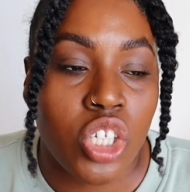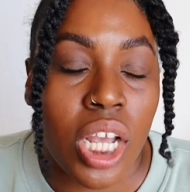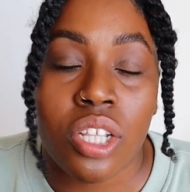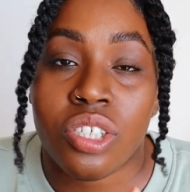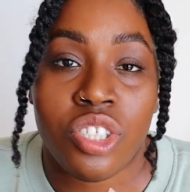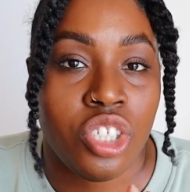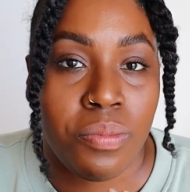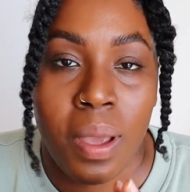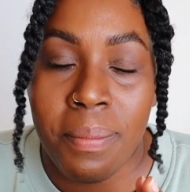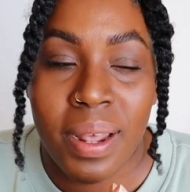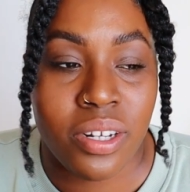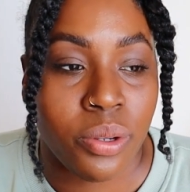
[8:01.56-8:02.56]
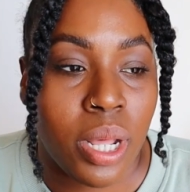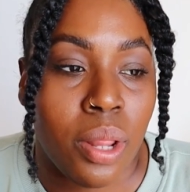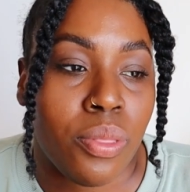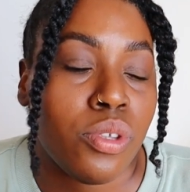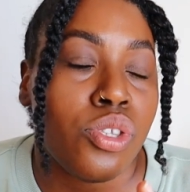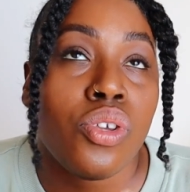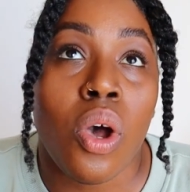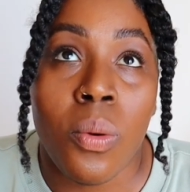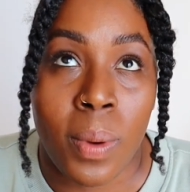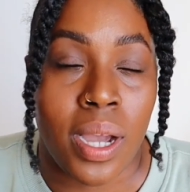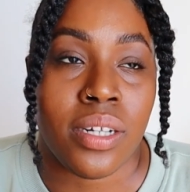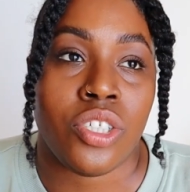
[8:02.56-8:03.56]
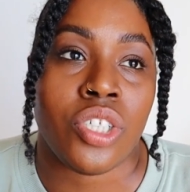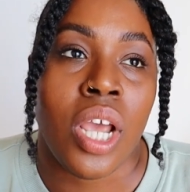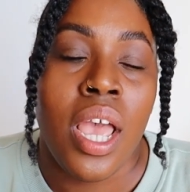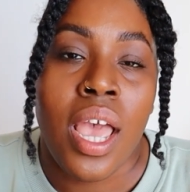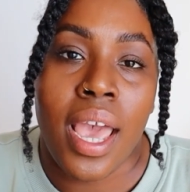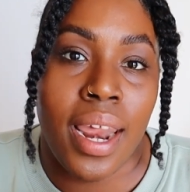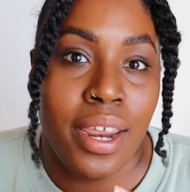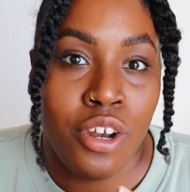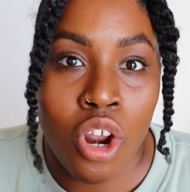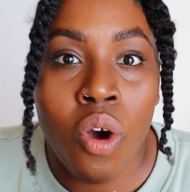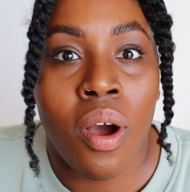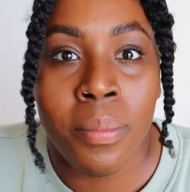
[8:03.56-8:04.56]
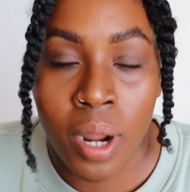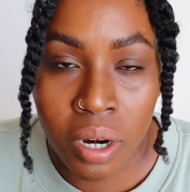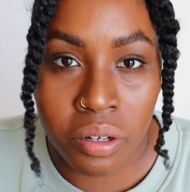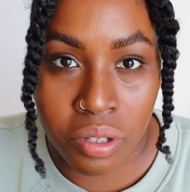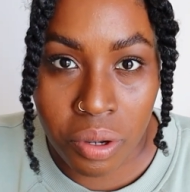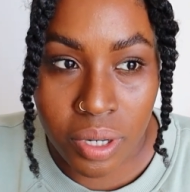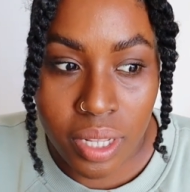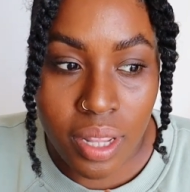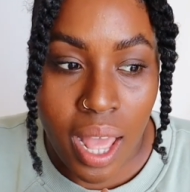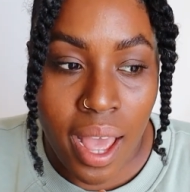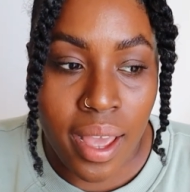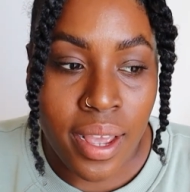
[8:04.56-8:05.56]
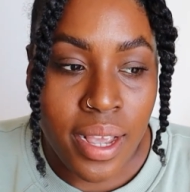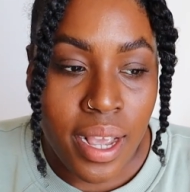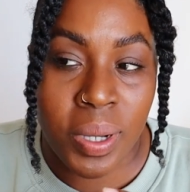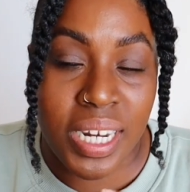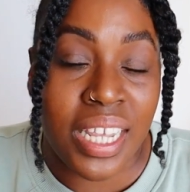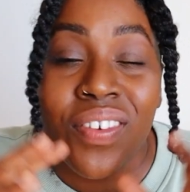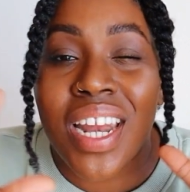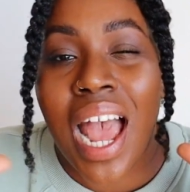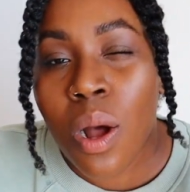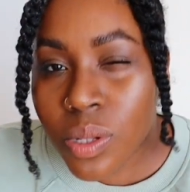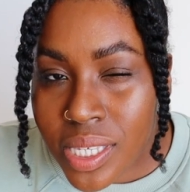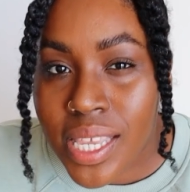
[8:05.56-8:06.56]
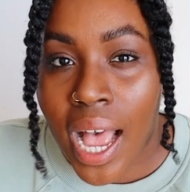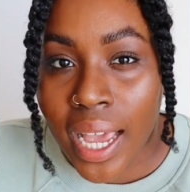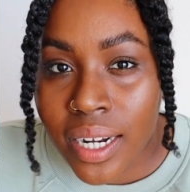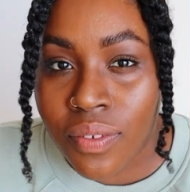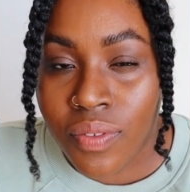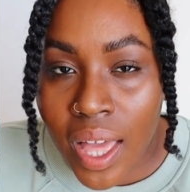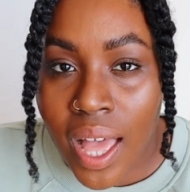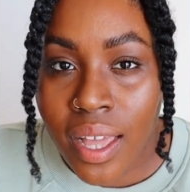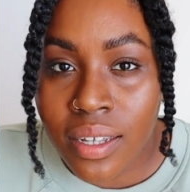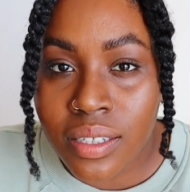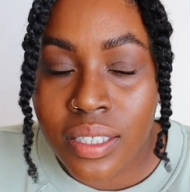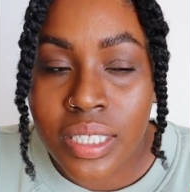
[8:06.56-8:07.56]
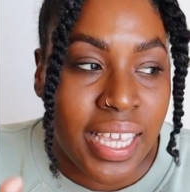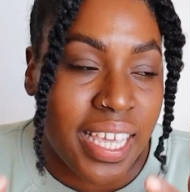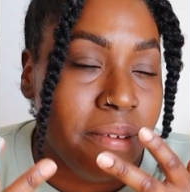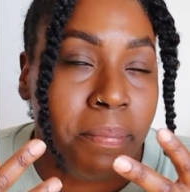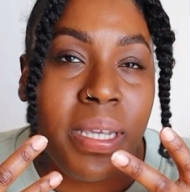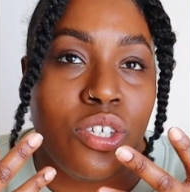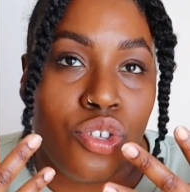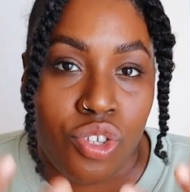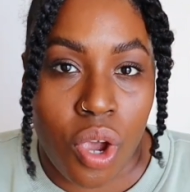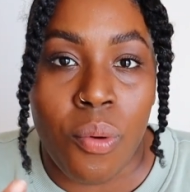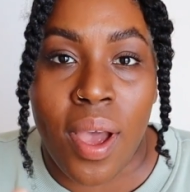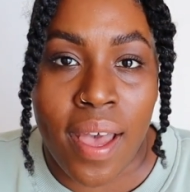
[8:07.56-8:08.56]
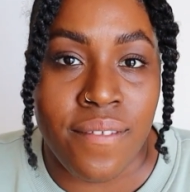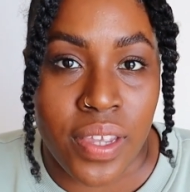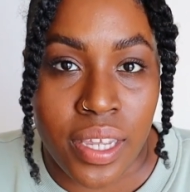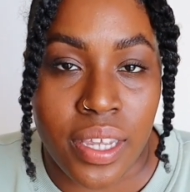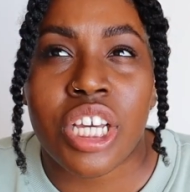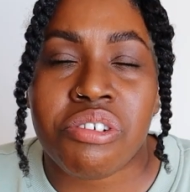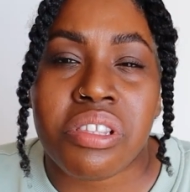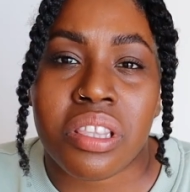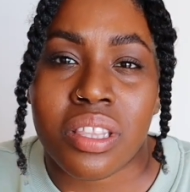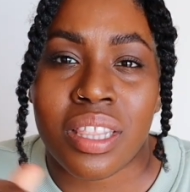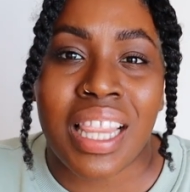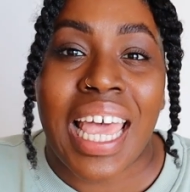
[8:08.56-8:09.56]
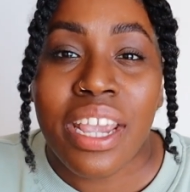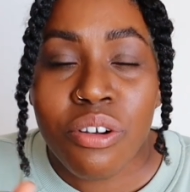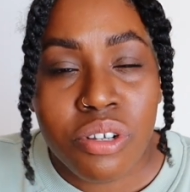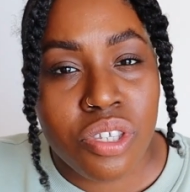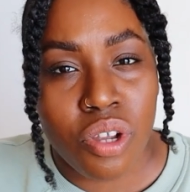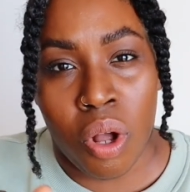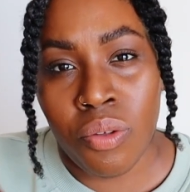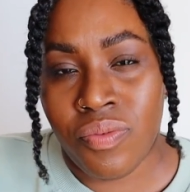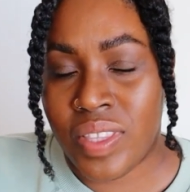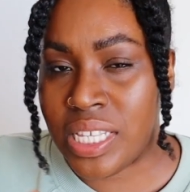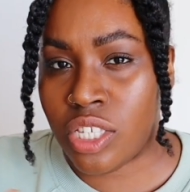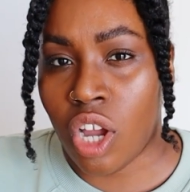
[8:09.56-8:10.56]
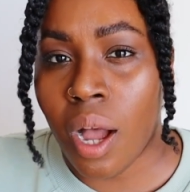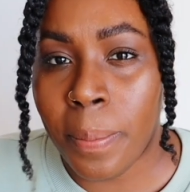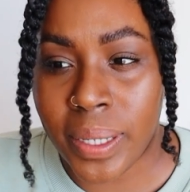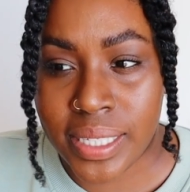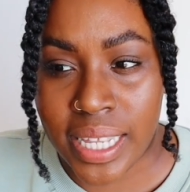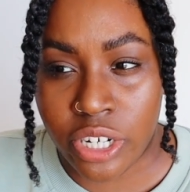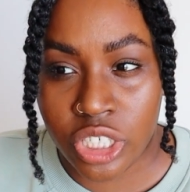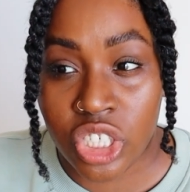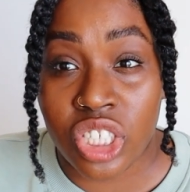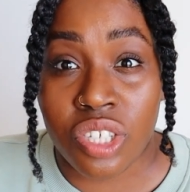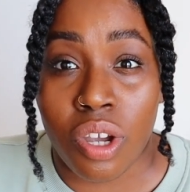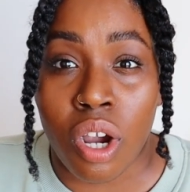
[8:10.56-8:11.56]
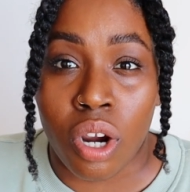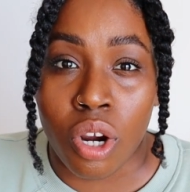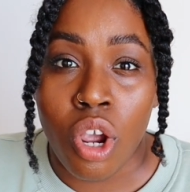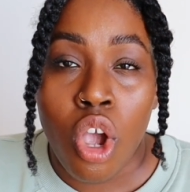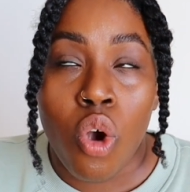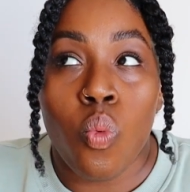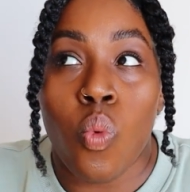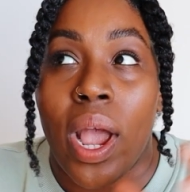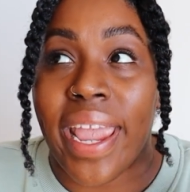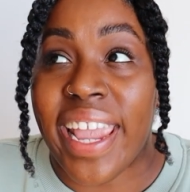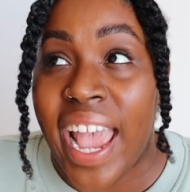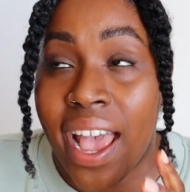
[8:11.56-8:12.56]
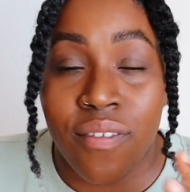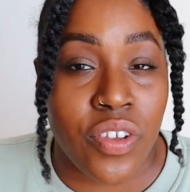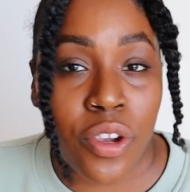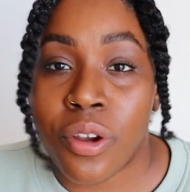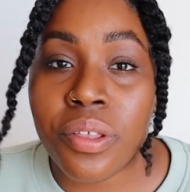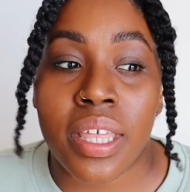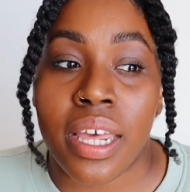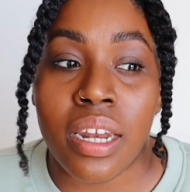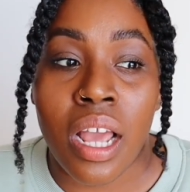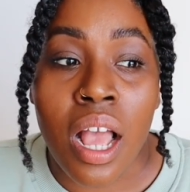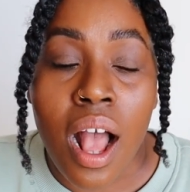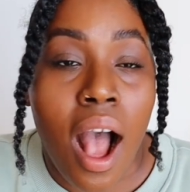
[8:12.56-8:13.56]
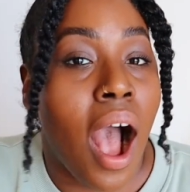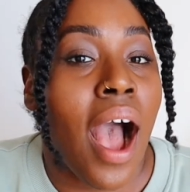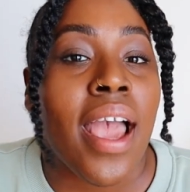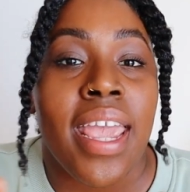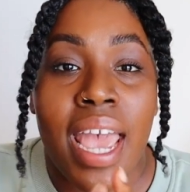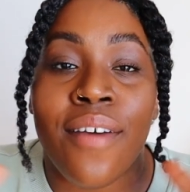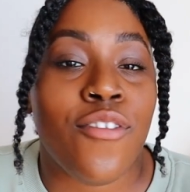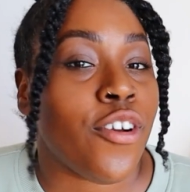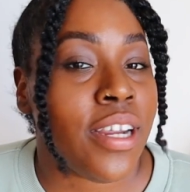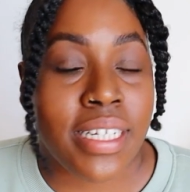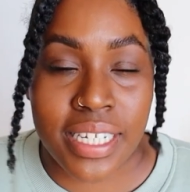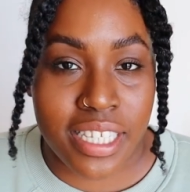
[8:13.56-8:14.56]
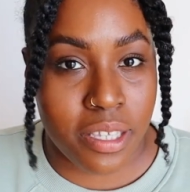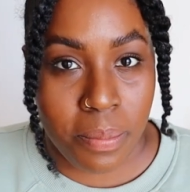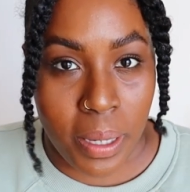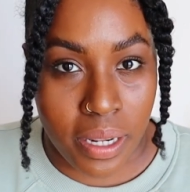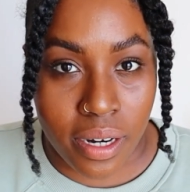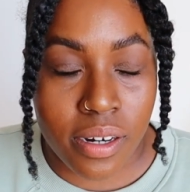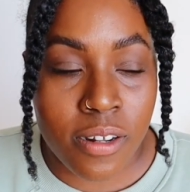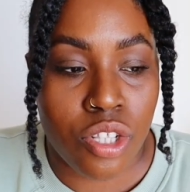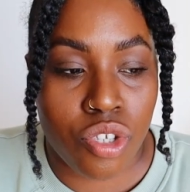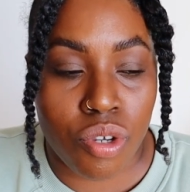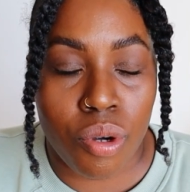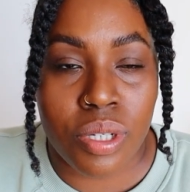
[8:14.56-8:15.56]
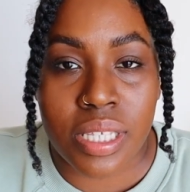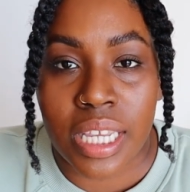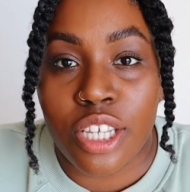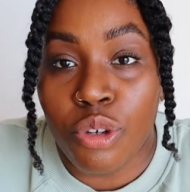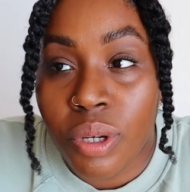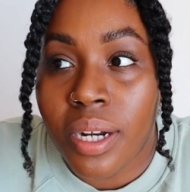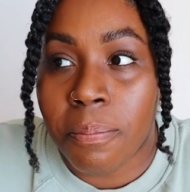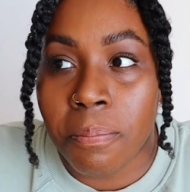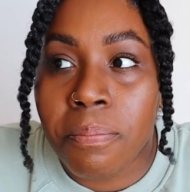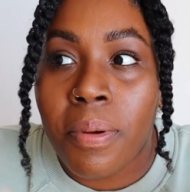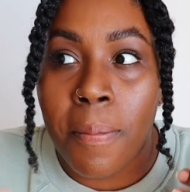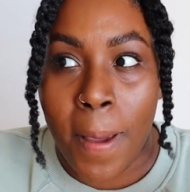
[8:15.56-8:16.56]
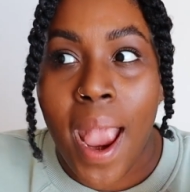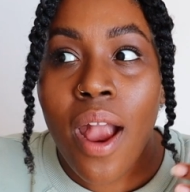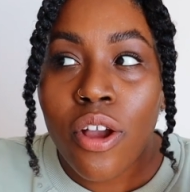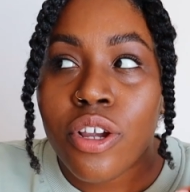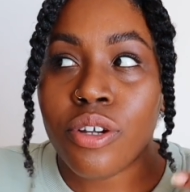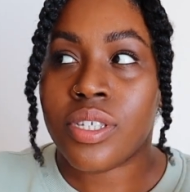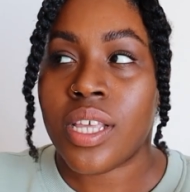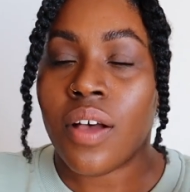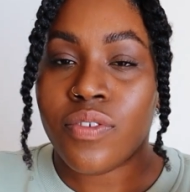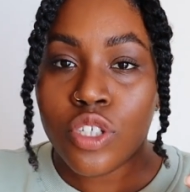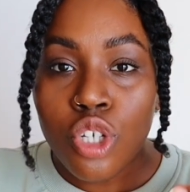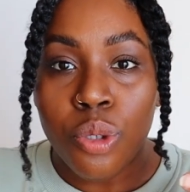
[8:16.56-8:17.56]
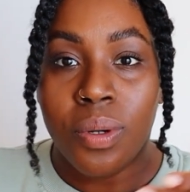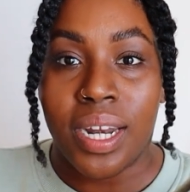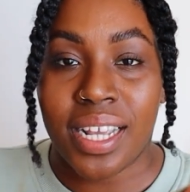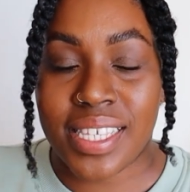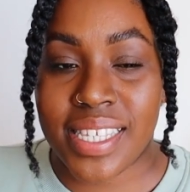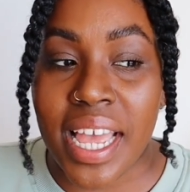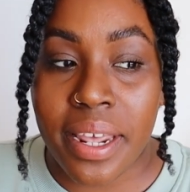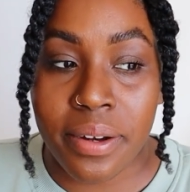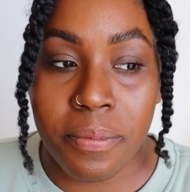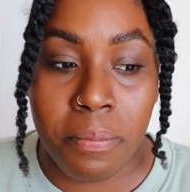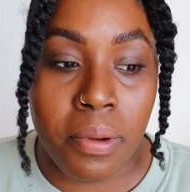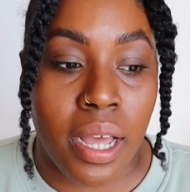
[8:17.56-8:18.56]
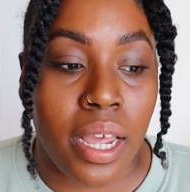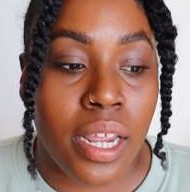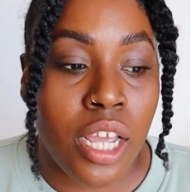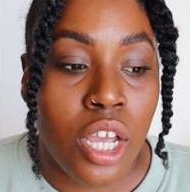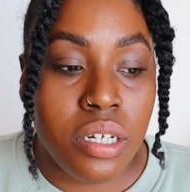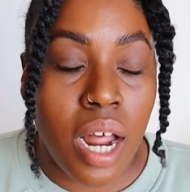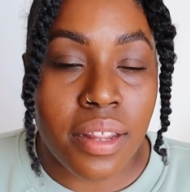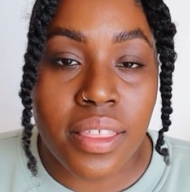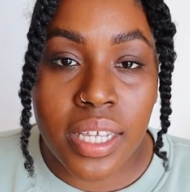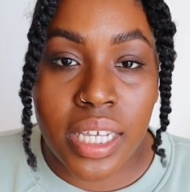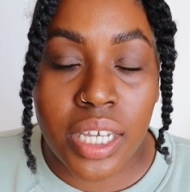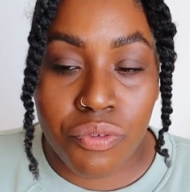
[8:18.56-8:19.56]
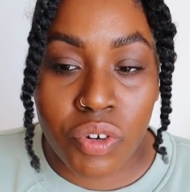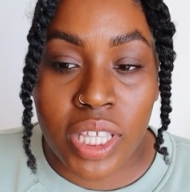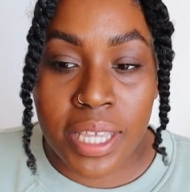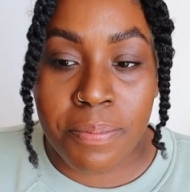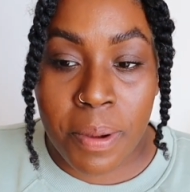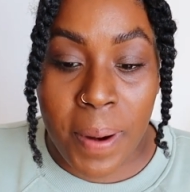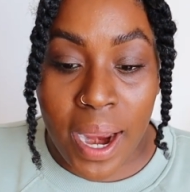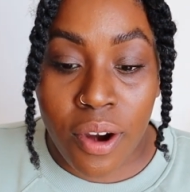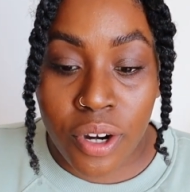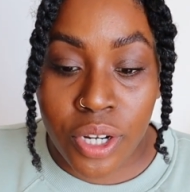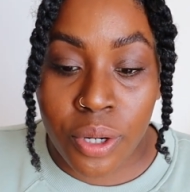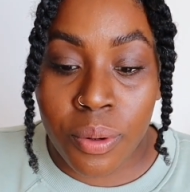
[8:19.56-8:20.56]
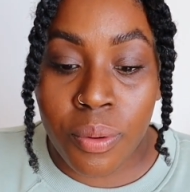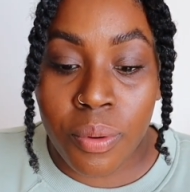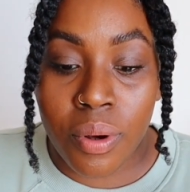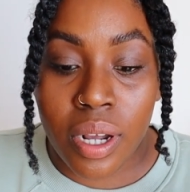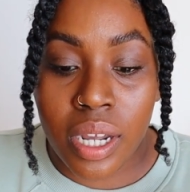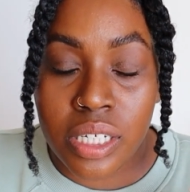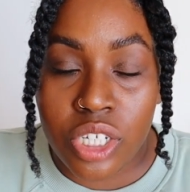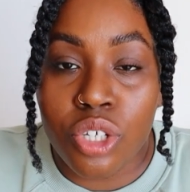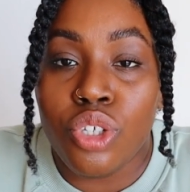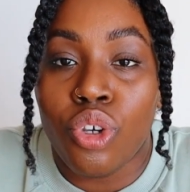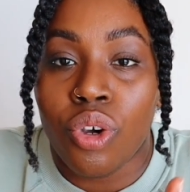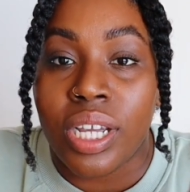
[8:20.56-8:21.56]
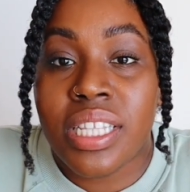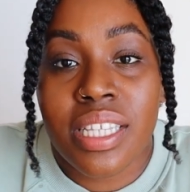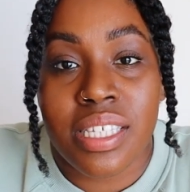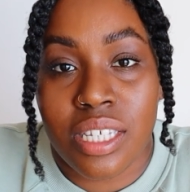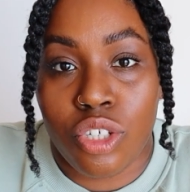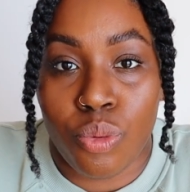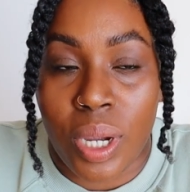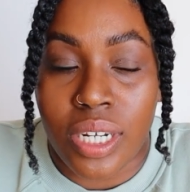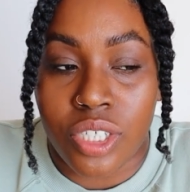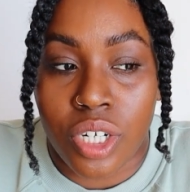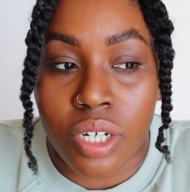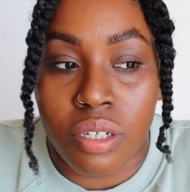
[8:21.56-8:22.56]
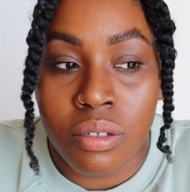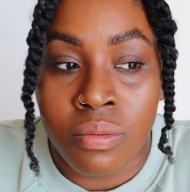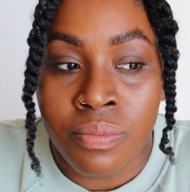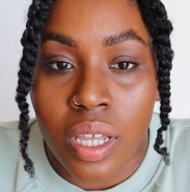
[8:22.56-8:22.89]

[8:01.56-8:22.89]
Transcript: challenged my mental health so much, and I know I'm not alone in that. But even outside of that, it can be so heavy. There's layers to all of these topics that just are way heavier than I ever anticipated. And so it's like you can prepare yourself to an extent, but nothing can really prepare you until you're in the situation